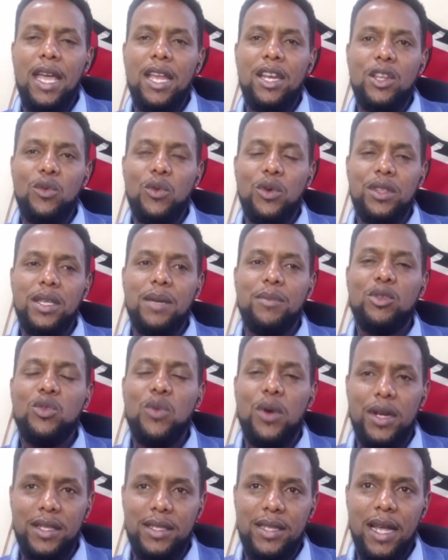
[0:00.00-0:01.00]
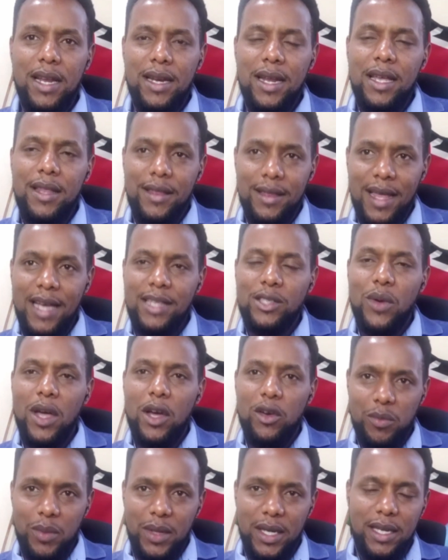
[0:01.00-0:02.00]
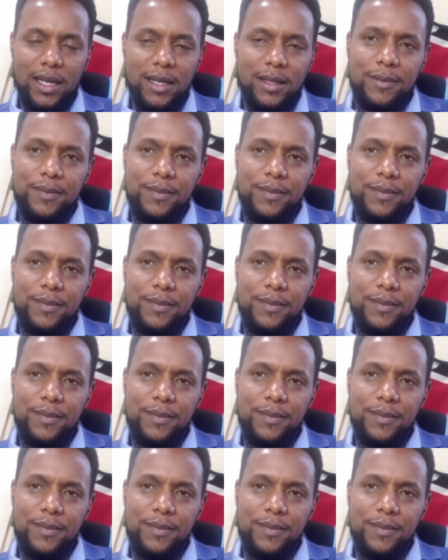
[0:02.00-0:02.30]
And you want them to understand. That's where I would begin.